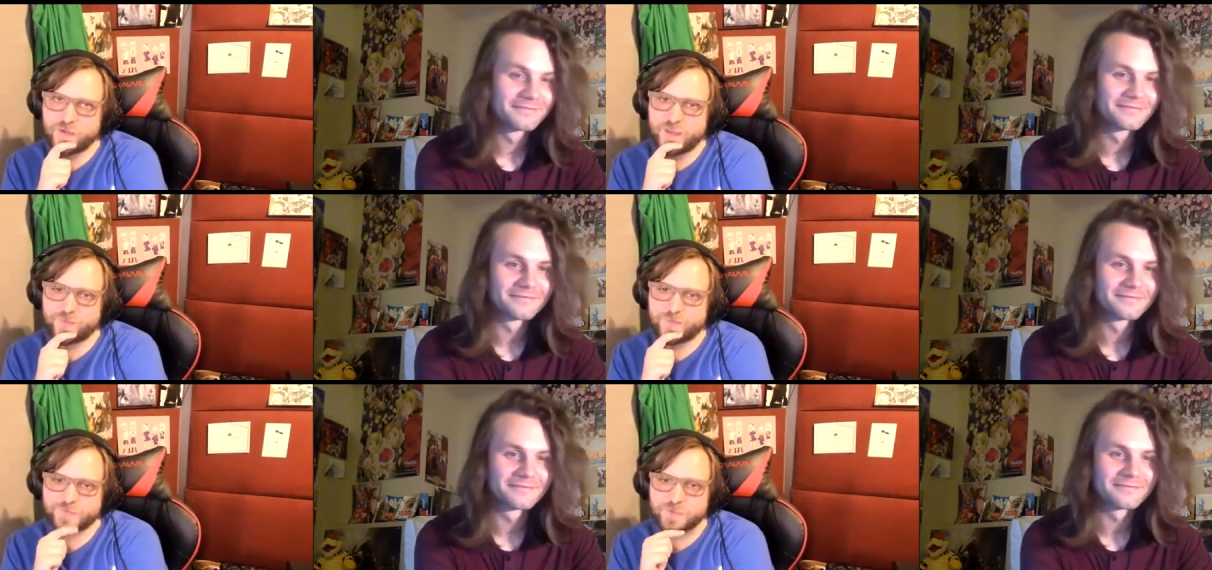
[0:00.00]
Speaker 1: have
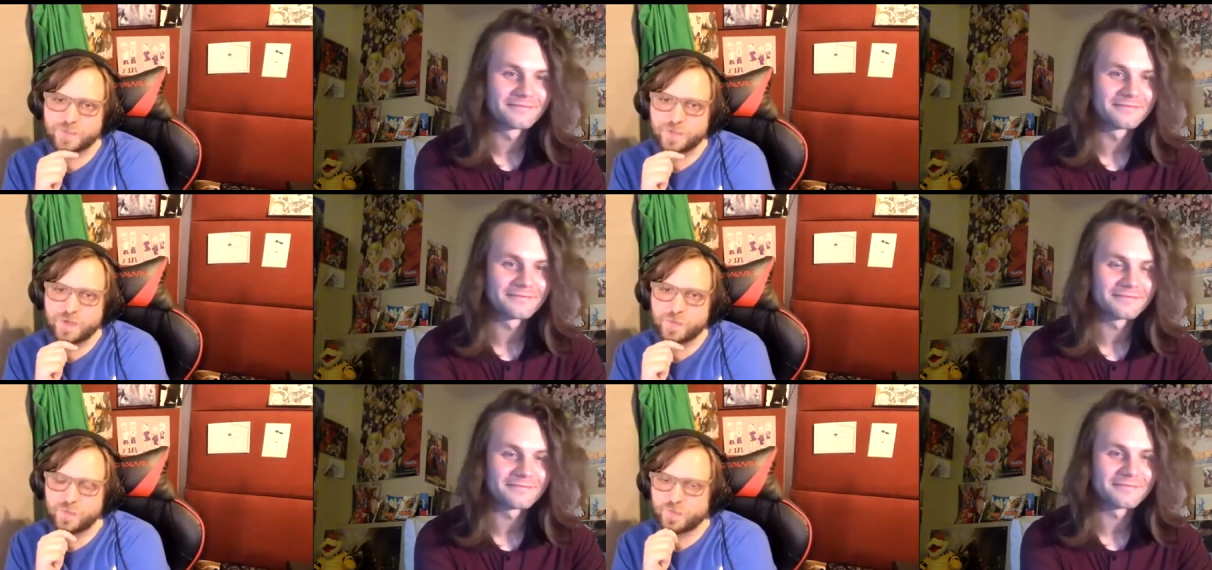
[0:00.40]
to go
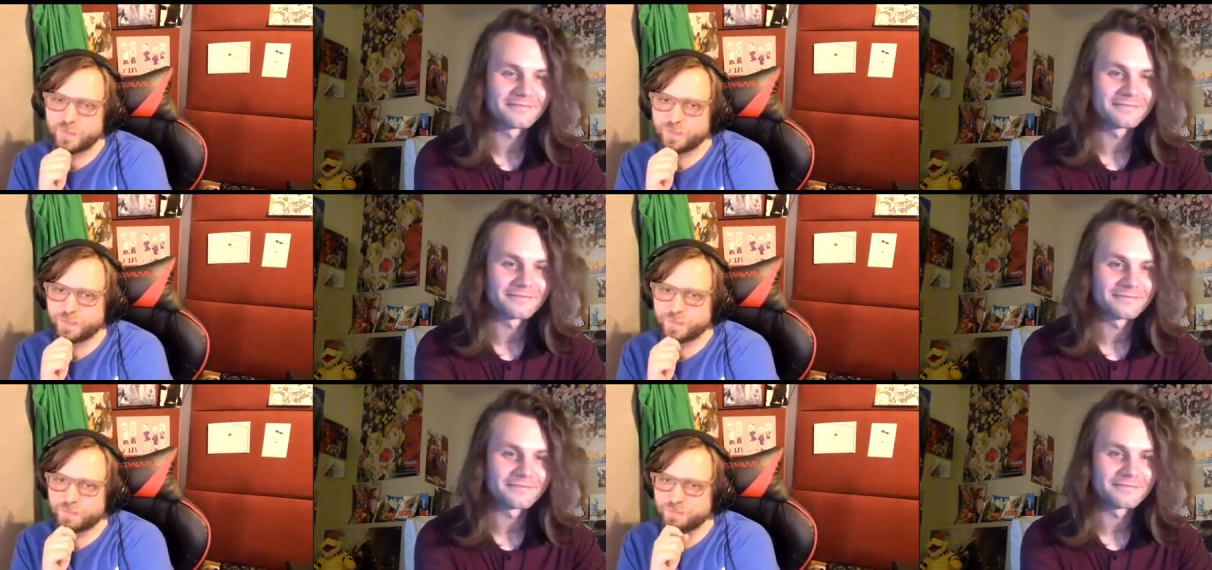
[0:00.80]
with
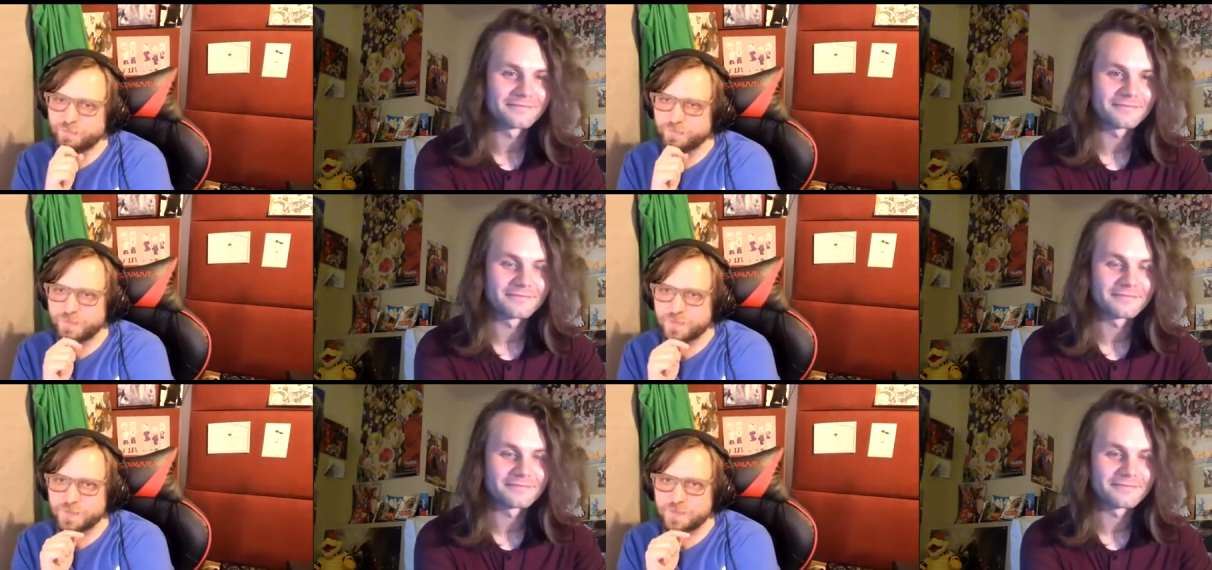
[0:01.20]

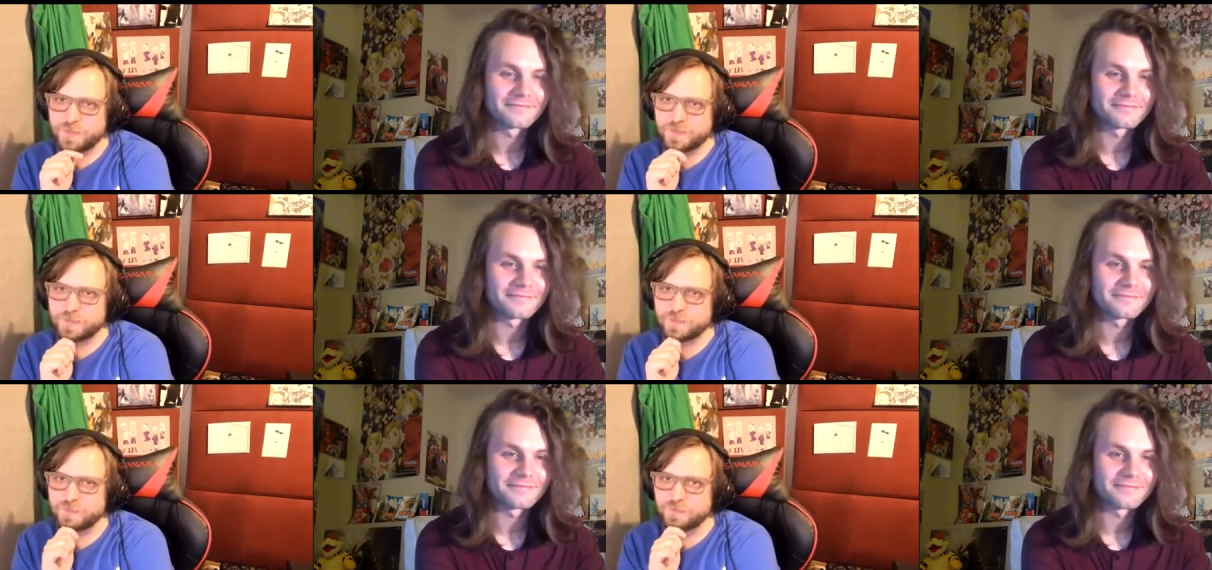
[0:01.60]
the
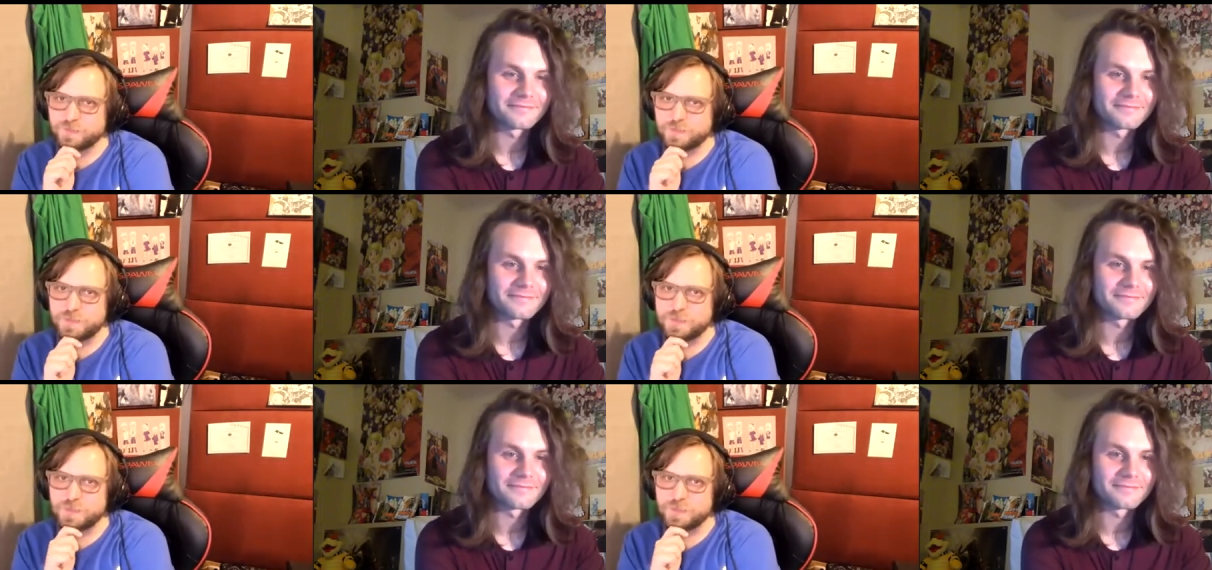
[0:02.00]
the
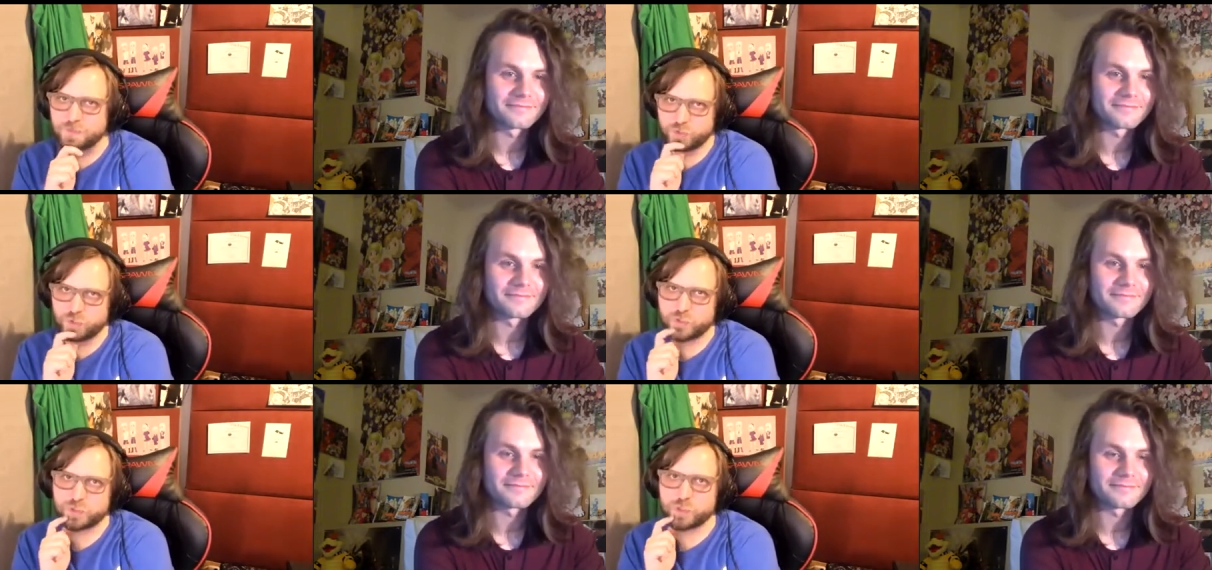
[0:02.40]

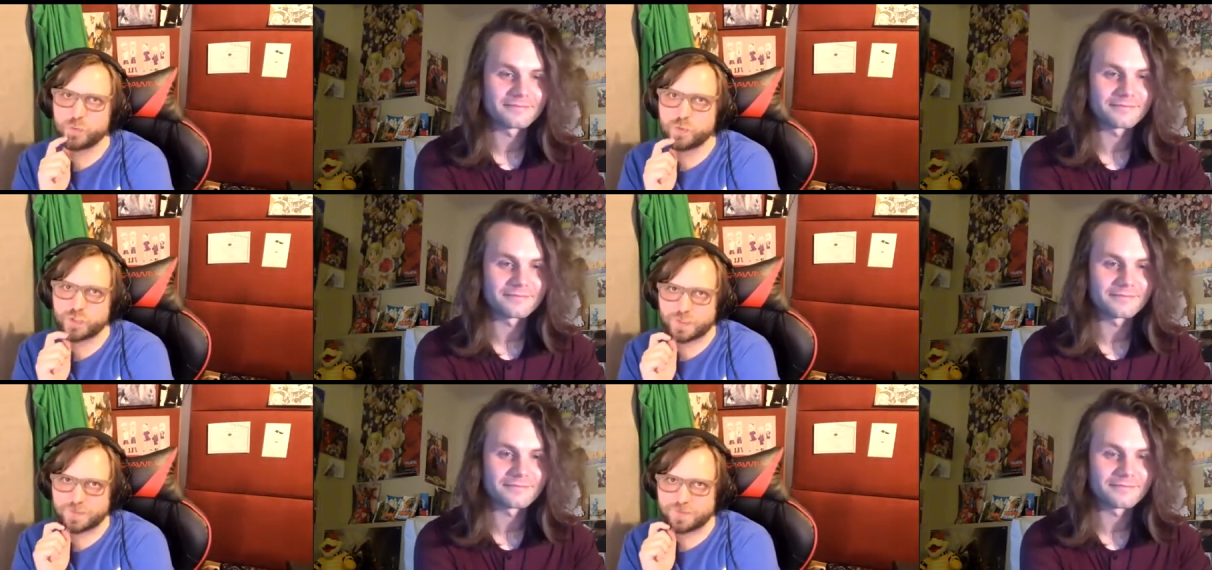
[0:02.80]

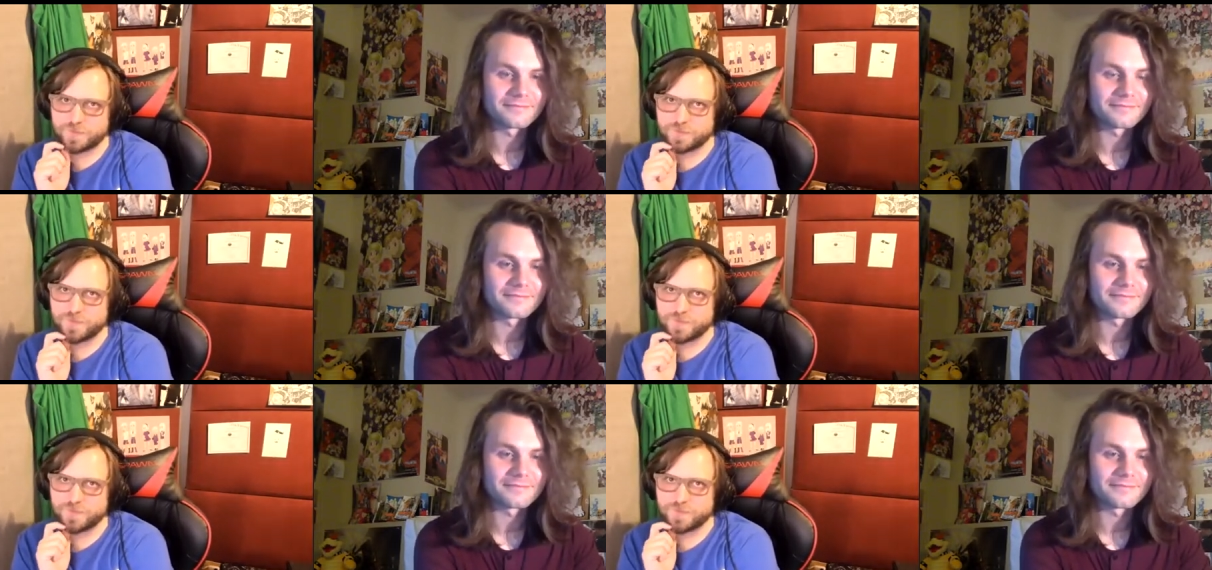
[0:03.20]
conclusion